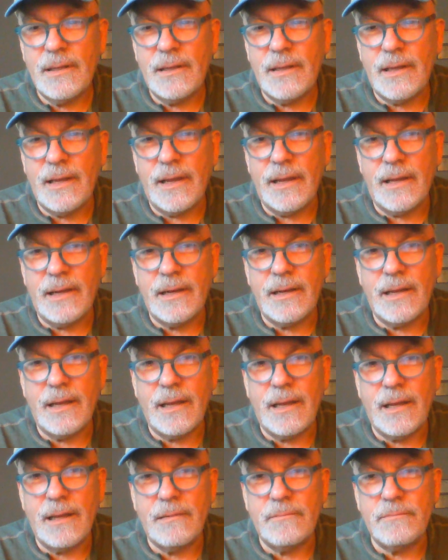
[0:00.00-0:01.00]
And
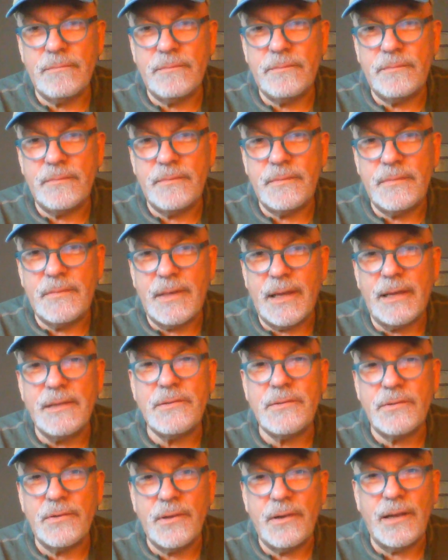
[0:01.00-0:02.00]
uh,
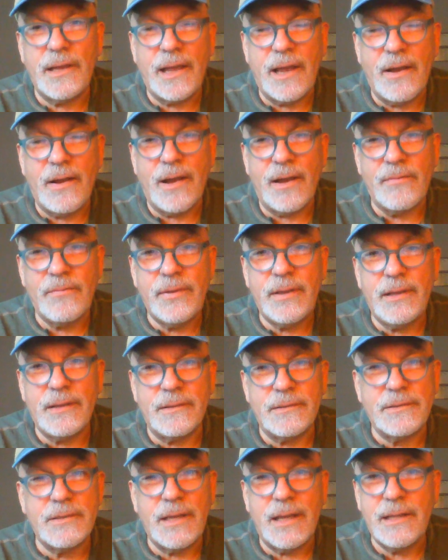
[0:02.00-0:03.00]
that's truly how I
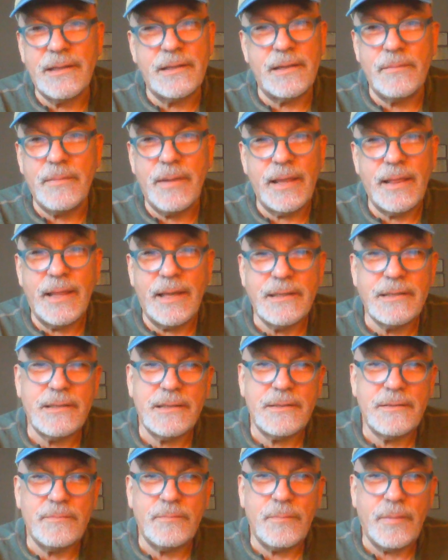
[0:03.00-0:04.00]
feel. So that, to me,
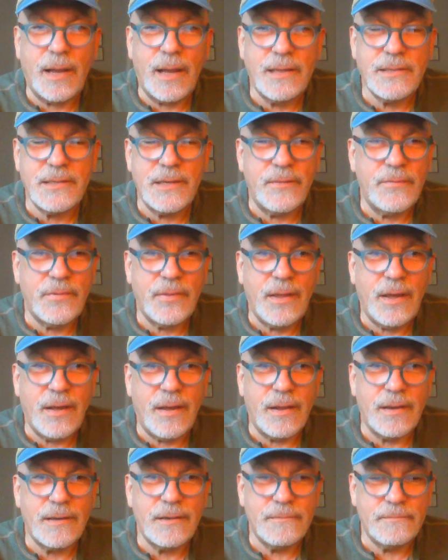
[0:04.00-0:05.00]
that's positive
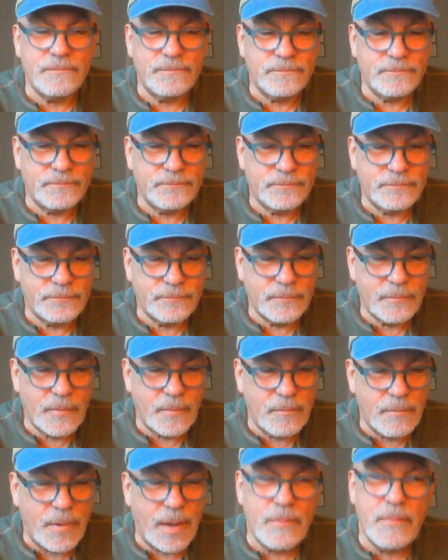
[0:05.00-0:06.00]
thought.
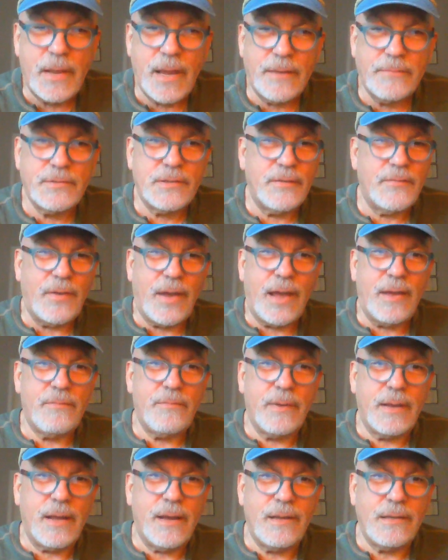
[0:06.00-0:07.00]
Maybe I've
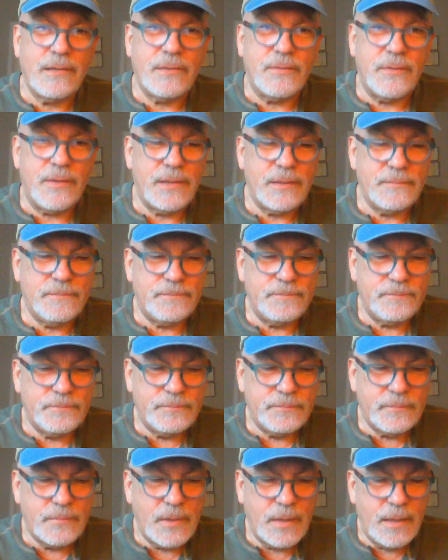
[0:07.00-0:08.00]
survived because of it.
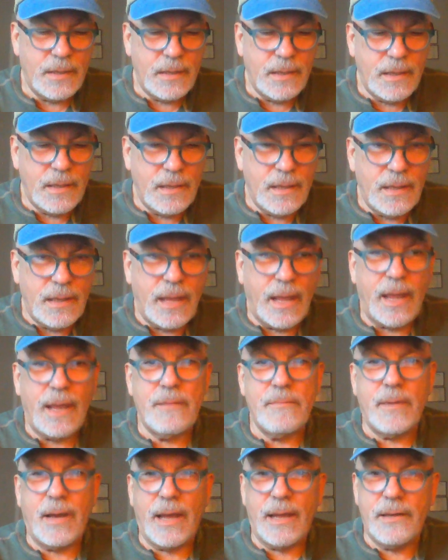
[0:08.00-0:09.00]

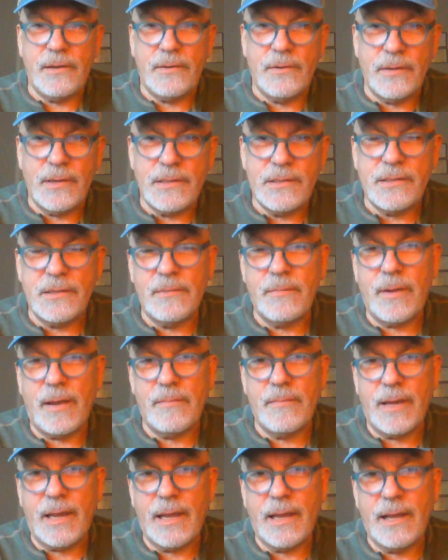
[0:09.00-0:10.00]
And my intuition
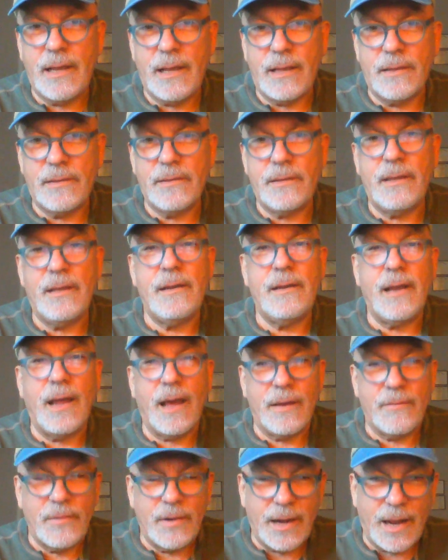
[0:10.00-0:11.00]
about my health and
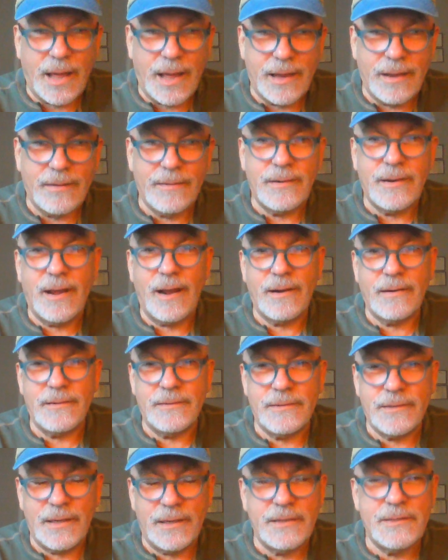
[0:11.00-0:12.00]
not relying on
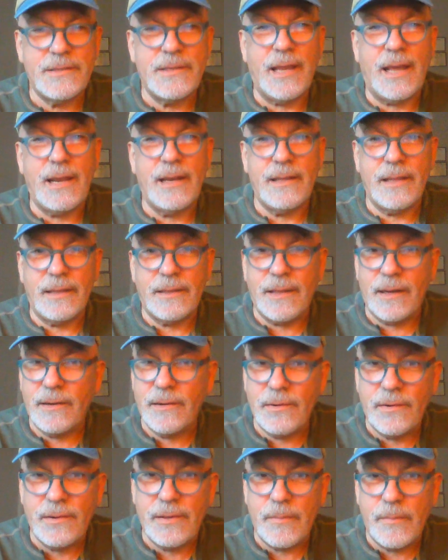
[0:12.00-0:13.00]
doctors, understanding that they're
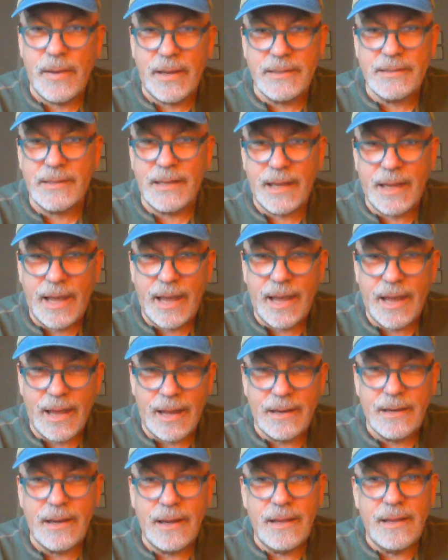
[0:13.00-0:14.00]
doing the best they can,